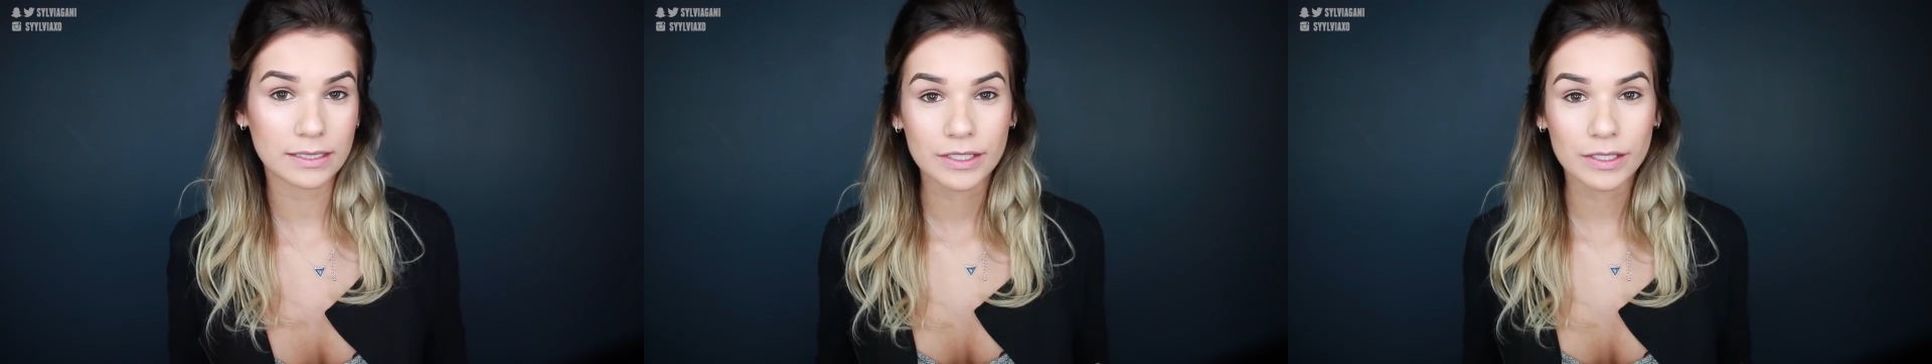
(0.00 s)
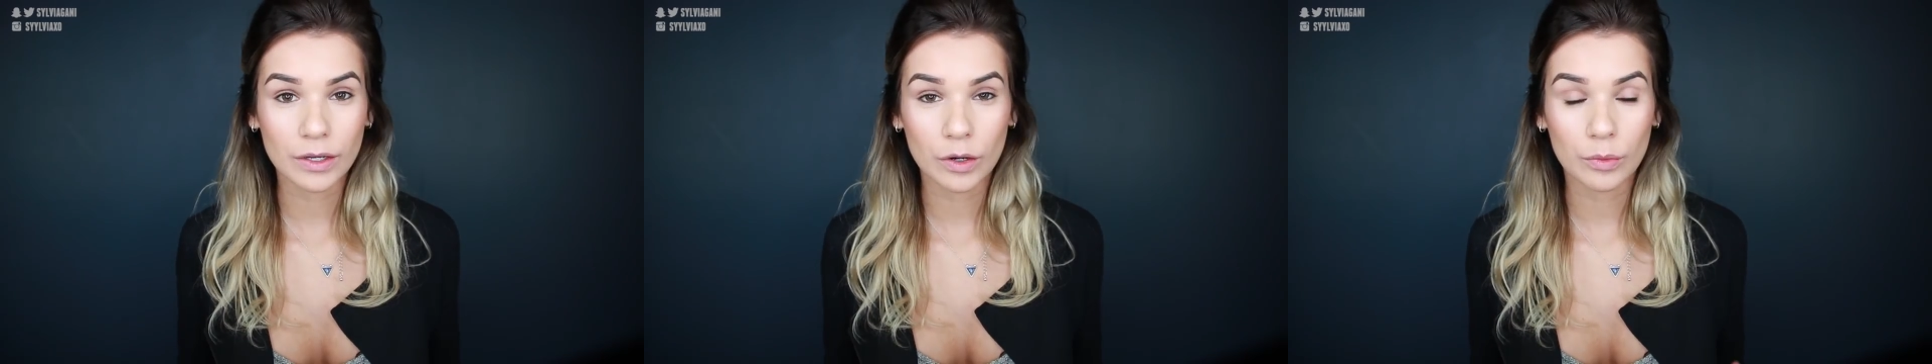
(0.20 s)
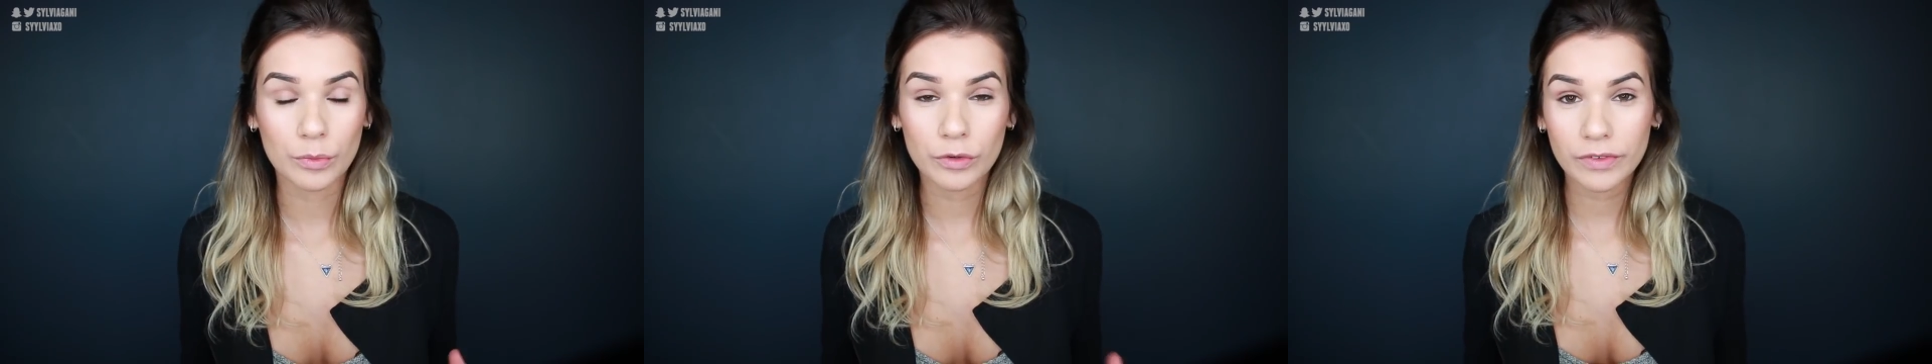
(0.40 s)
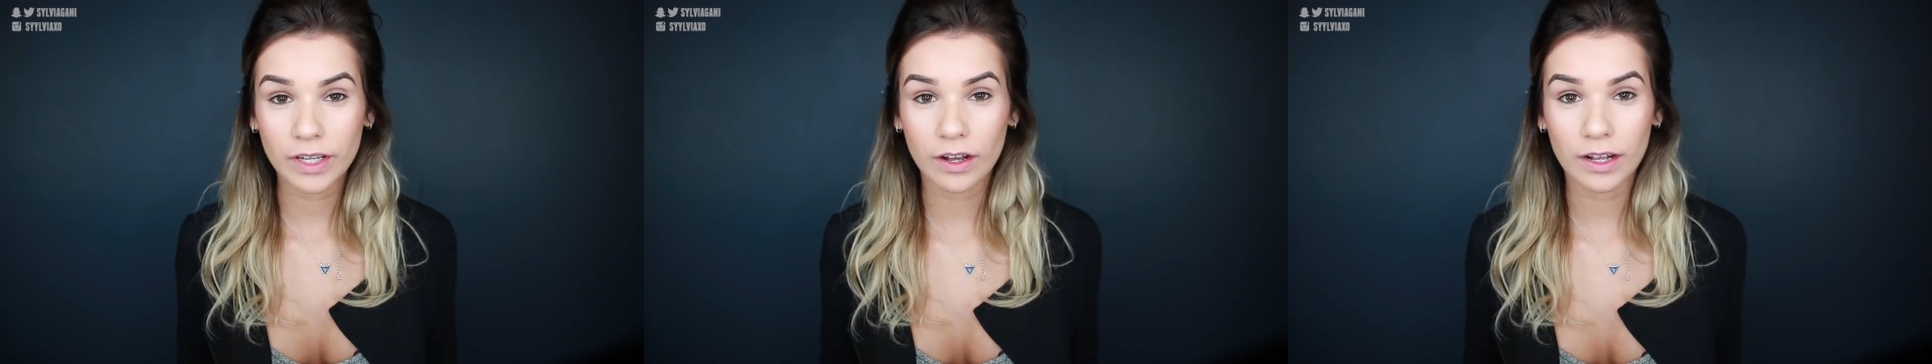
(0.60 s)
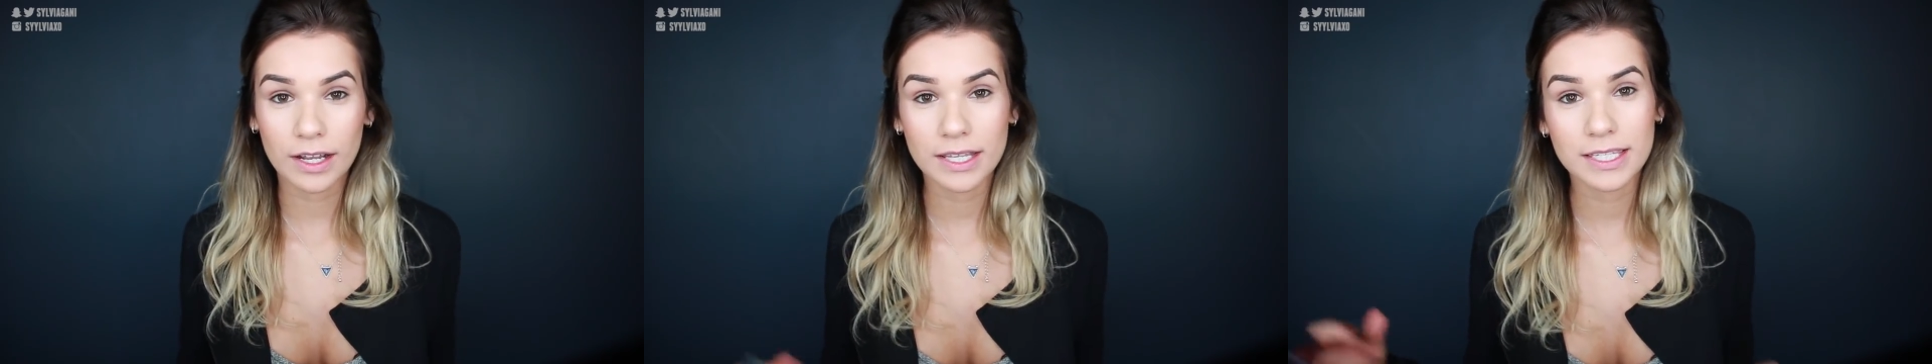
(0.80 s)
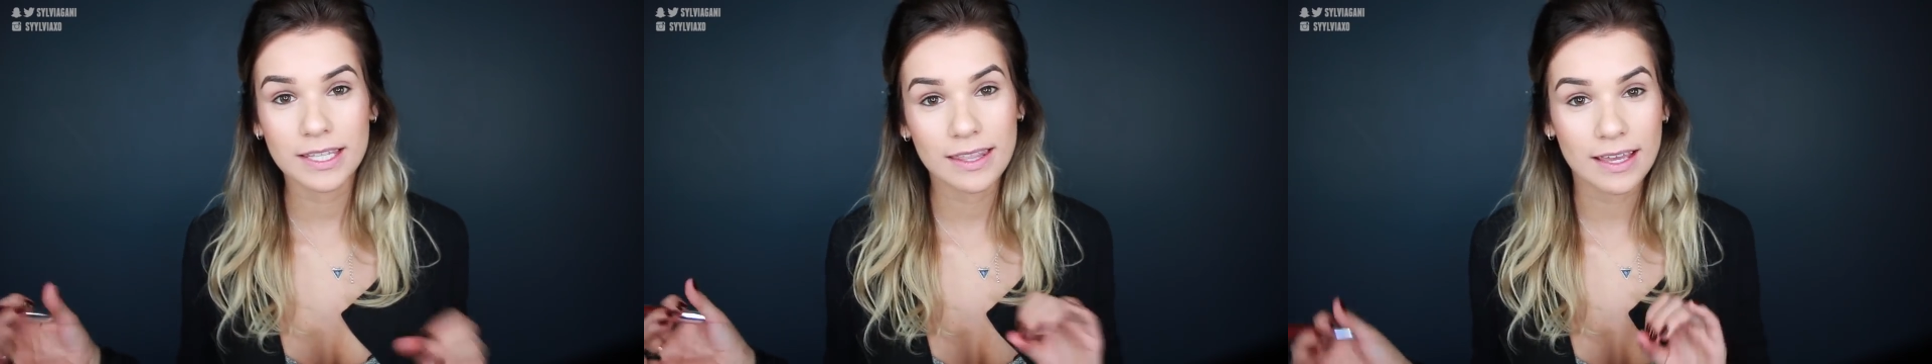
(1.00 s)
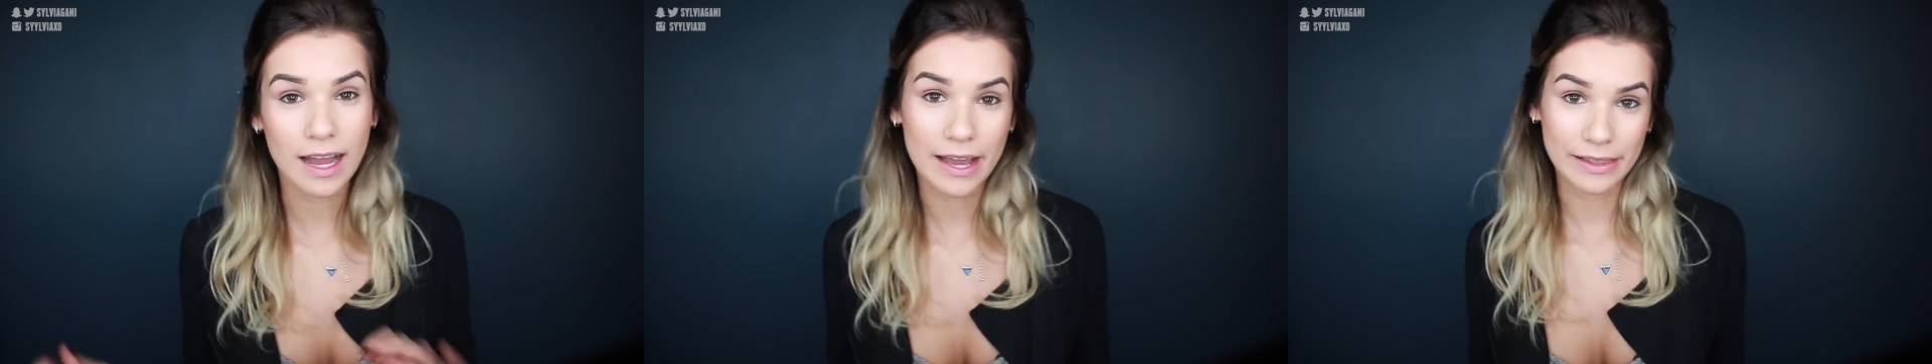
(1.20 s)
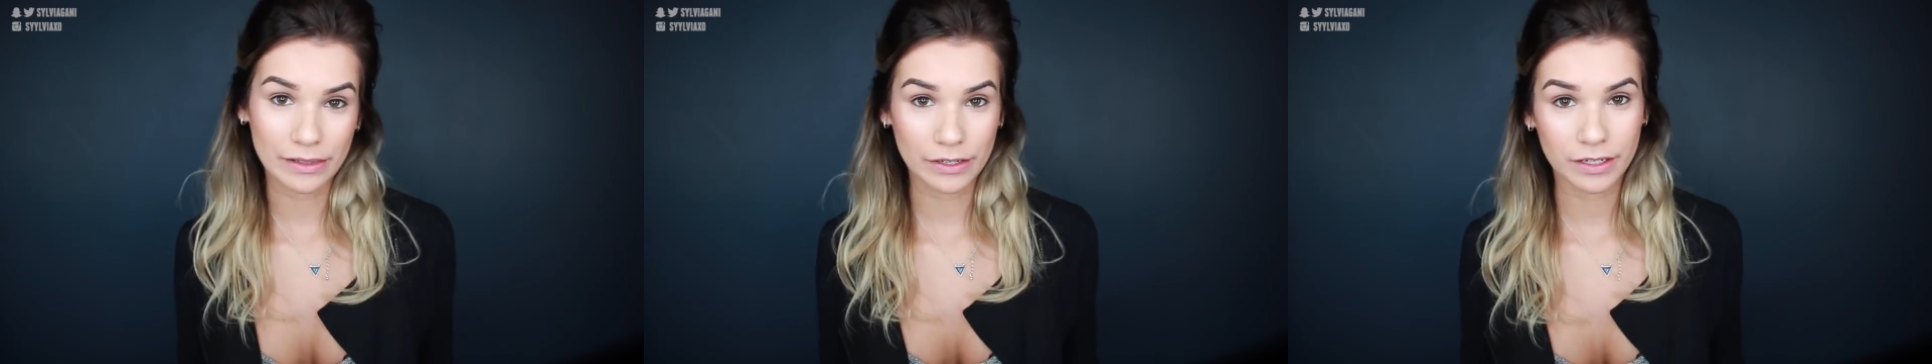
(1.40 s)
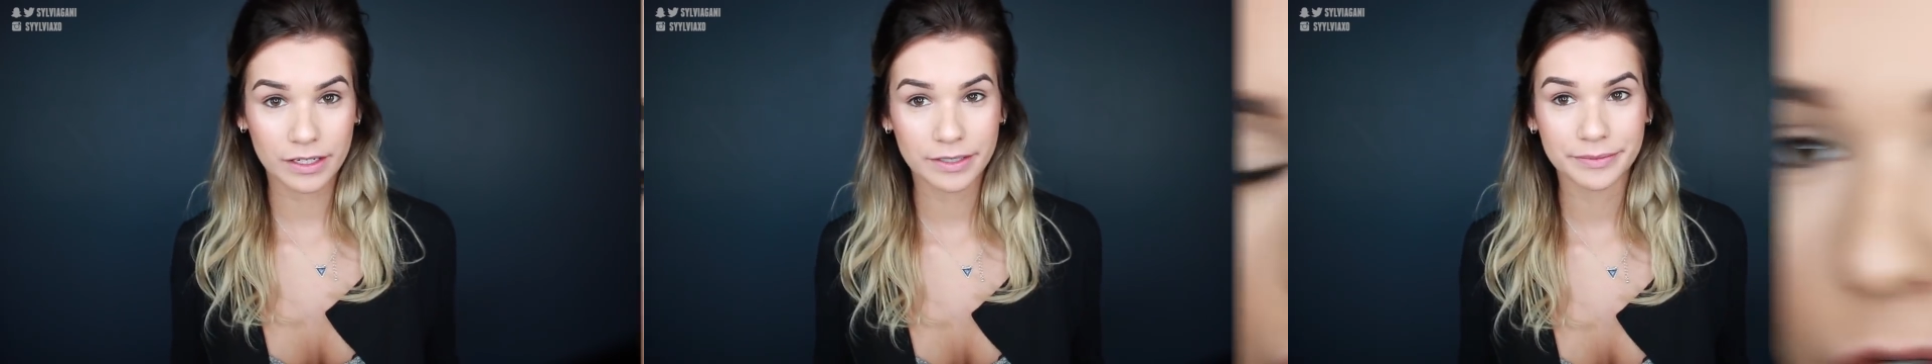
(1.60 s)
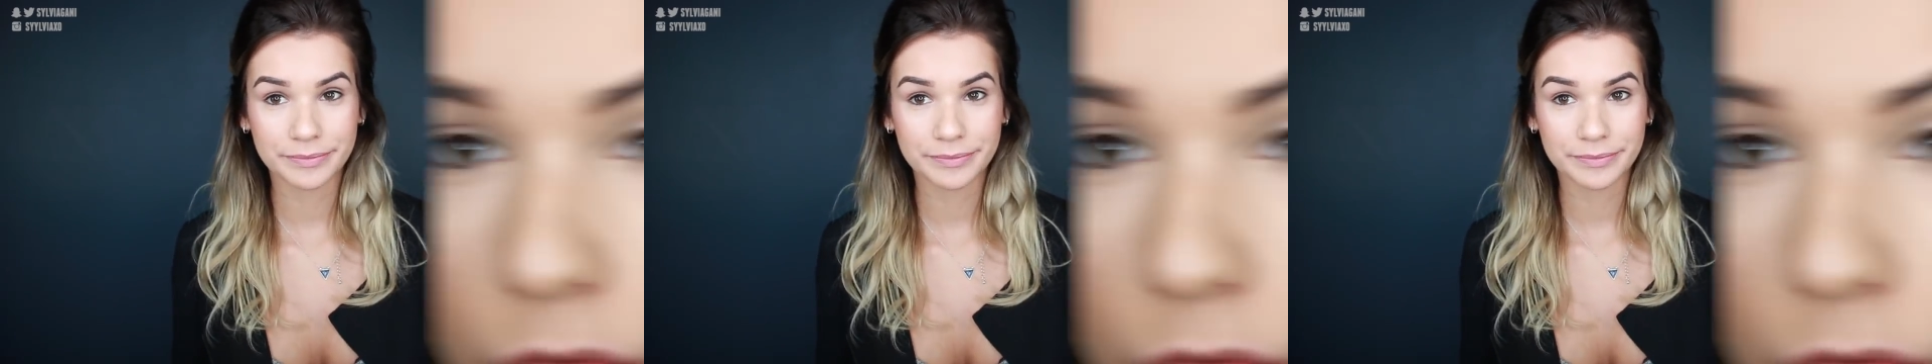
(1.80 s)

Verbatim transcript: So moving on to the eye look.